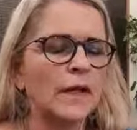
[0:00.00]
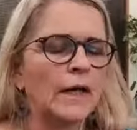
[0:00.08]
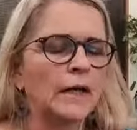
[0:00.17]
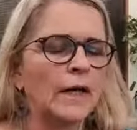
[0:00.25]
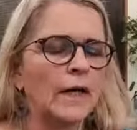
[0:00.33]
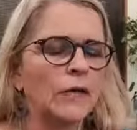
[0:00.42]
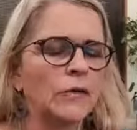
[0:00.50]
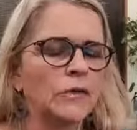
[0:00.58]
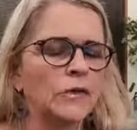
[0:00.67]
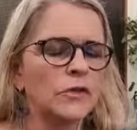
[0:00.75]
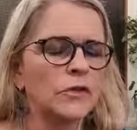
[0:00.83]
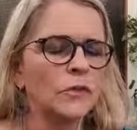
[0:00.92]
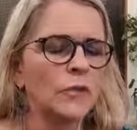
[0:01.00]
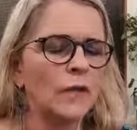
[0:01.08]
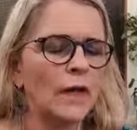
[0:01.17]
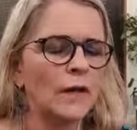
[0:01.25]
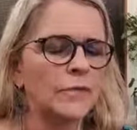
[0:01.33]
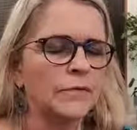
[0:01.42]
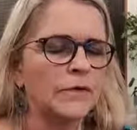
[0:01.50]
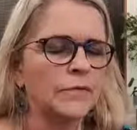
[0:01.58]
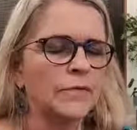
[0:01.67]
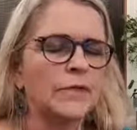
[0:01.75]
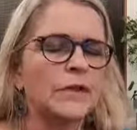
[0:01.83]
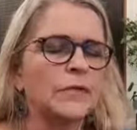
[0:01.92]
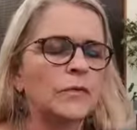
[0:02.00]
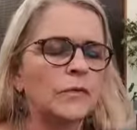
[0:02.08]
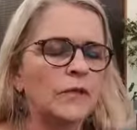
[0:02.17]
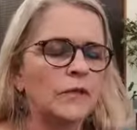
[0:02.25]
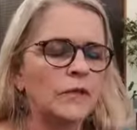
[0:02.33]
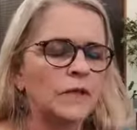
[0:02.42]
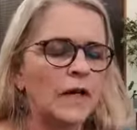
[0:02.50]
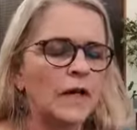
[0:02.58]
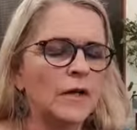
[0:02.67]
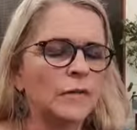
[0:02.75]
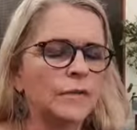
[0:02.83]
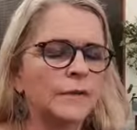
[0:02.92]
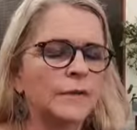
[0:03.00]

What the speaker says: and unconditional love that you feel for yourself